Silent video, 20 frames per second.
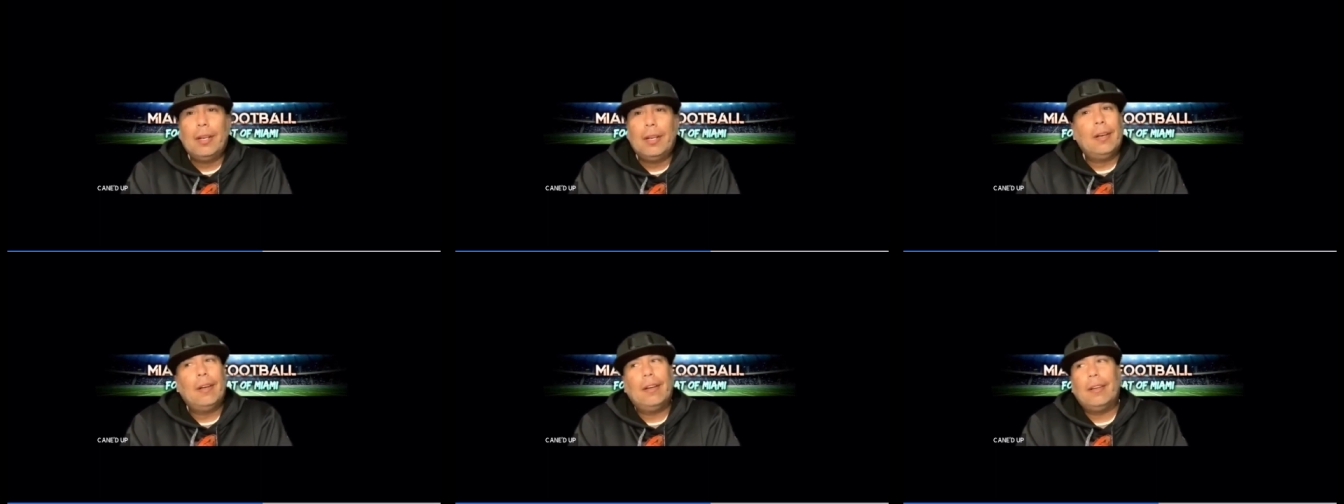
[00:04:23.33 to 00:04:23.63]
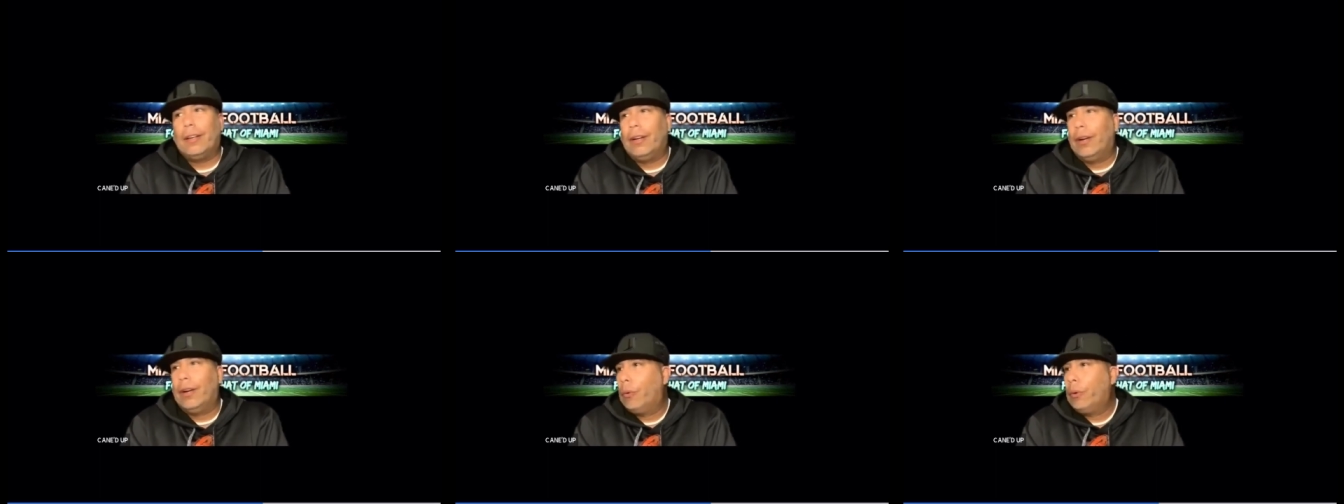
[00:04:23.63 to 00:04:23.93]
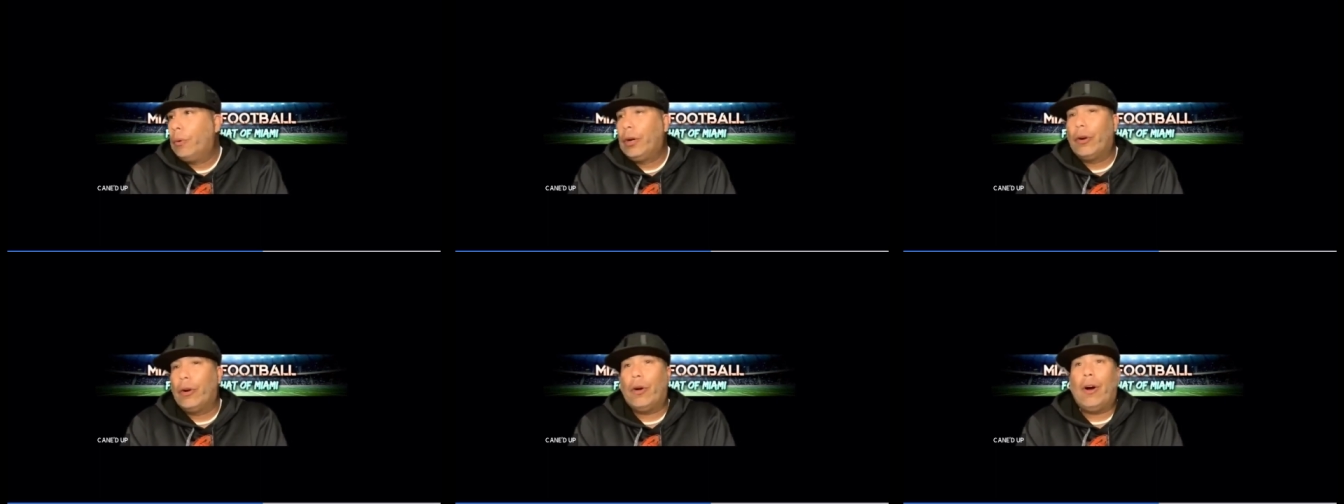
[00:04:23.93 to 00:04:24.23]
You know, we
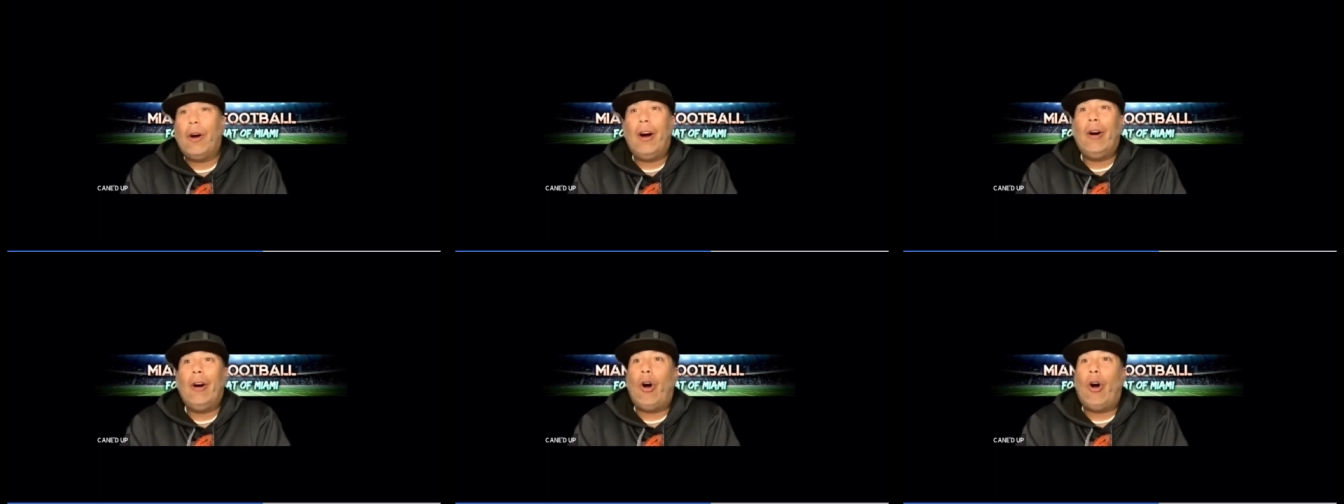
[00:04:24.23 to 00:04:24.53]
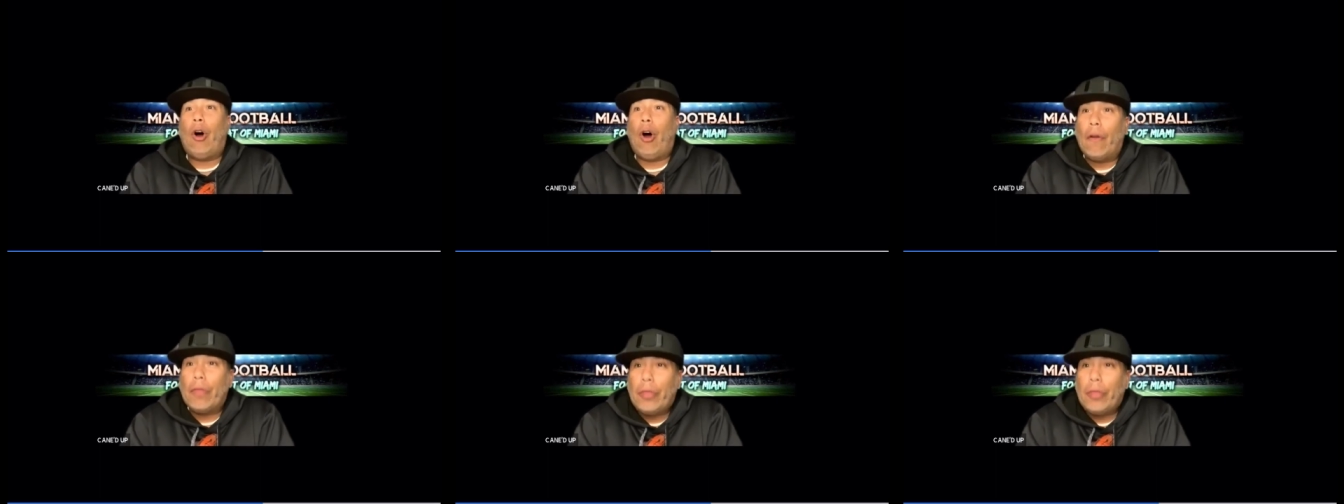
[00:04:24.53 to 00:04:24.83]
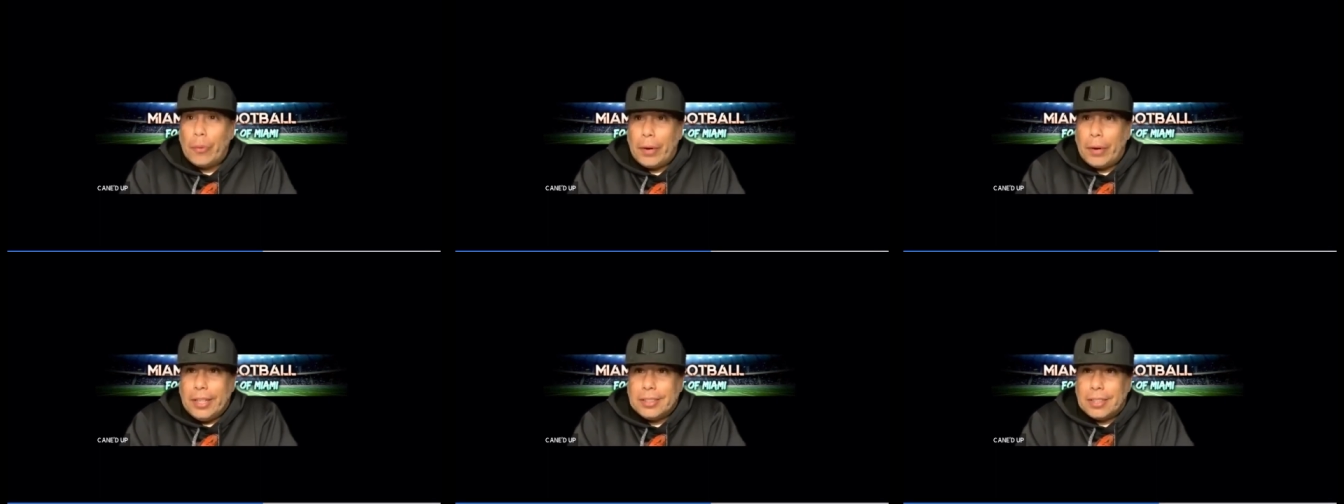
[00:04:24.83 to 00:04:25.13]
don't know how hard the
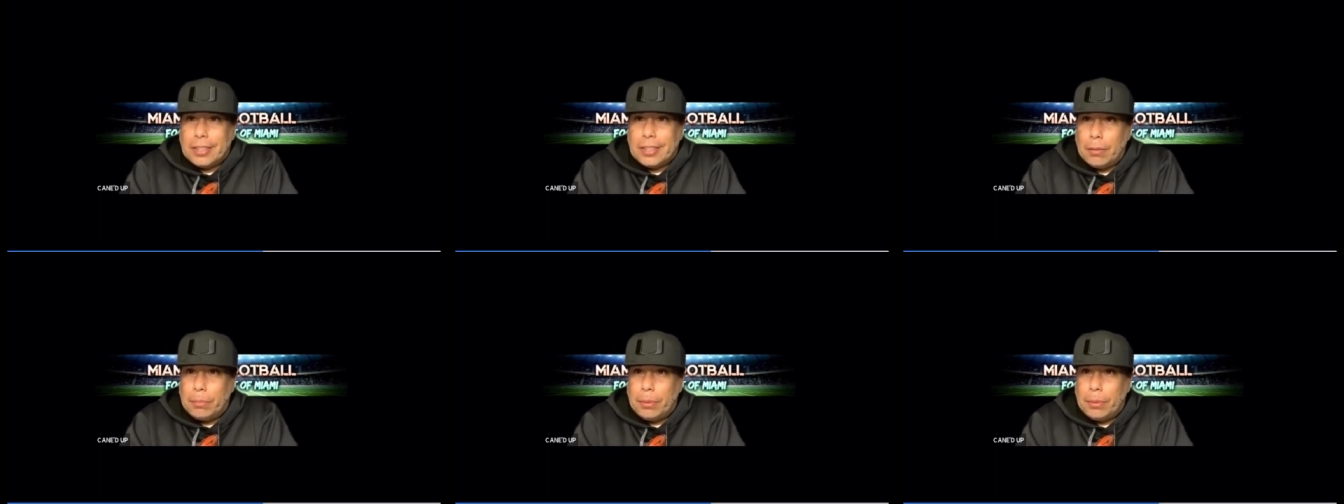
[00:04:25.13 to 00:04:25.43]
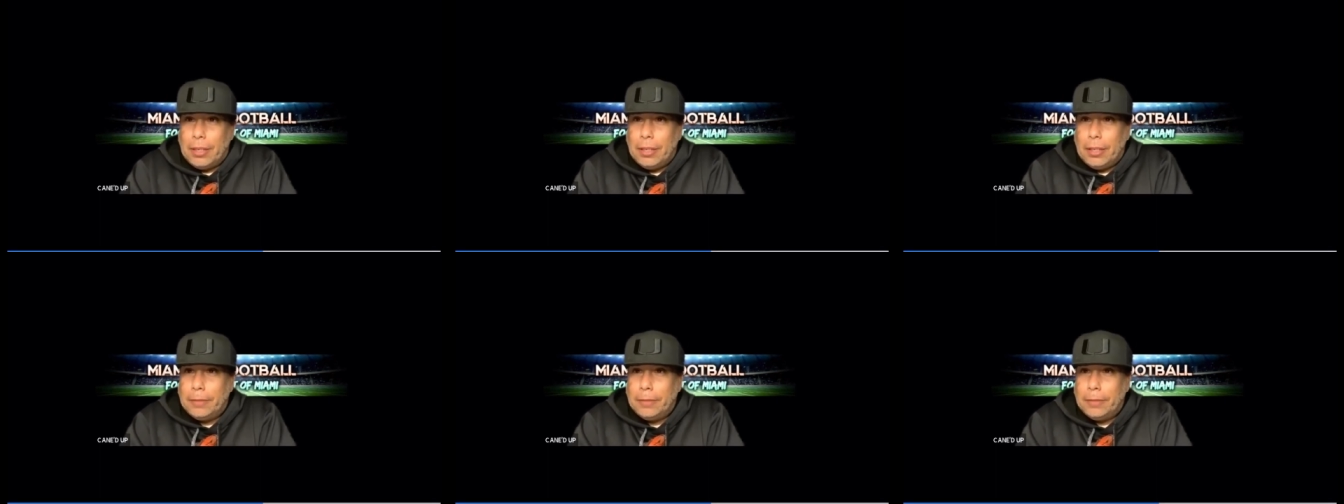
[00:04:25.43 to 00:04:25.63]
rain's going to be.